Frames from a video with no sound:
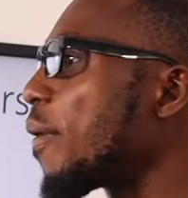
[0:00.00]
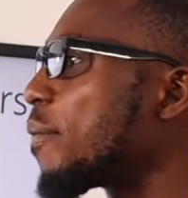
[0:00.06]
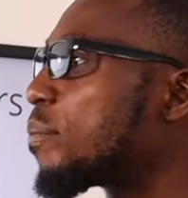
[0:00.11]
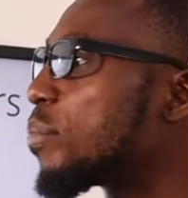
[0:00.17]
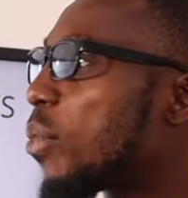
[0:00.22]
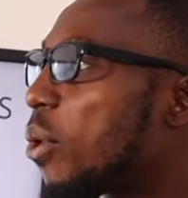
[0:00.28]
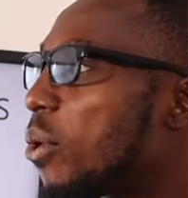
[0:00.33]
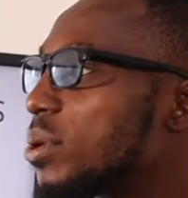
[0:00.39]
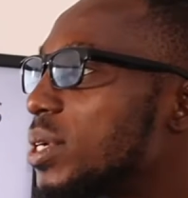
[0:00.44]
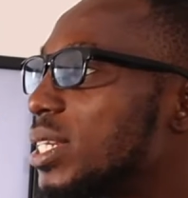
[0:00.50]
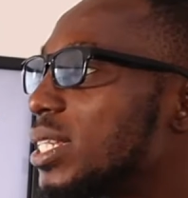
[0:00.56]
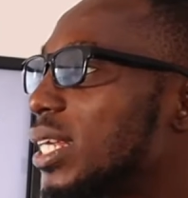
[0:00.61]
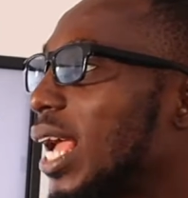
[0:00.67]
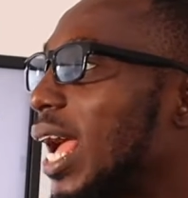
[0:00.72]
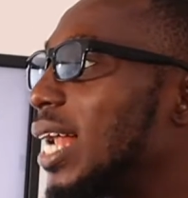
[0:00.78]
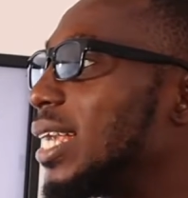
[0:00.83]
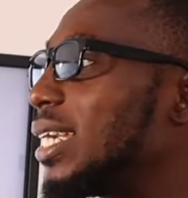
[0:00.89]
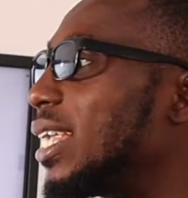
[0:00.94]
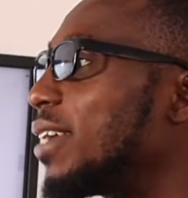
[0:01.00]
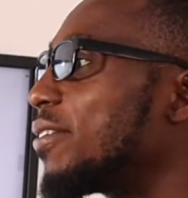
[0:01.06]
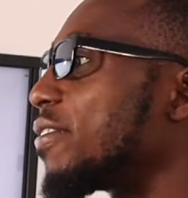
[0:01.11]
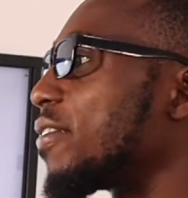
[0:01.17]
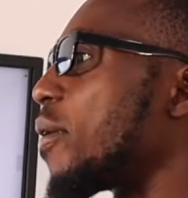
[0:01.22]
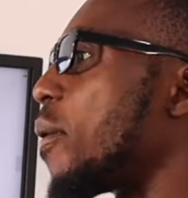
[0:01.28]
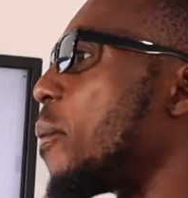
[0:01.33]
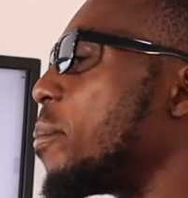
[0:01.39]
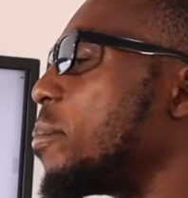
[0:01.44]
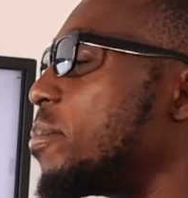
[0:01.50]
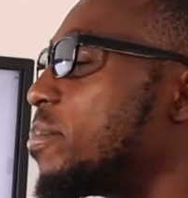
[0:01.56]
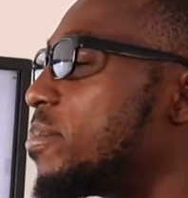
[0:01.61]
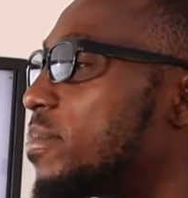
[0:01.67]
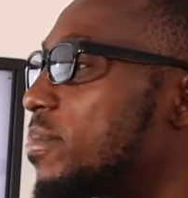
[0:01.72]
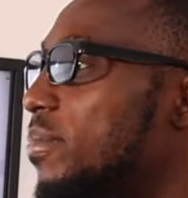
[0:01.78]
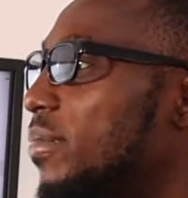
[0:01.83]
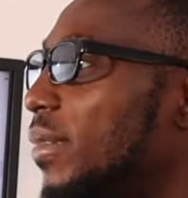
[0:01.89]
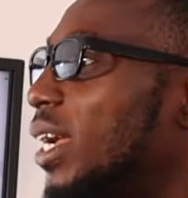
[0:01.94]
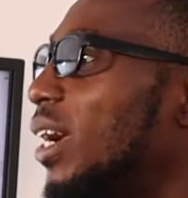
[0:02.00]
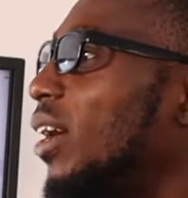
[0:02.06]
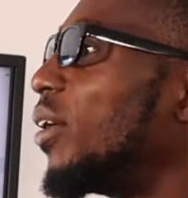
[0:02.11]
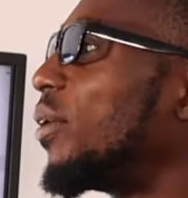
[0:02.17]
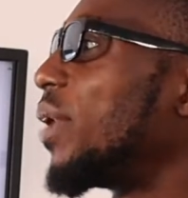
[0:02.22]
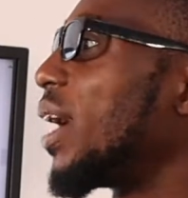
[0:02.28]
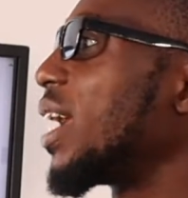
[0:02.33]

of bond can they form? All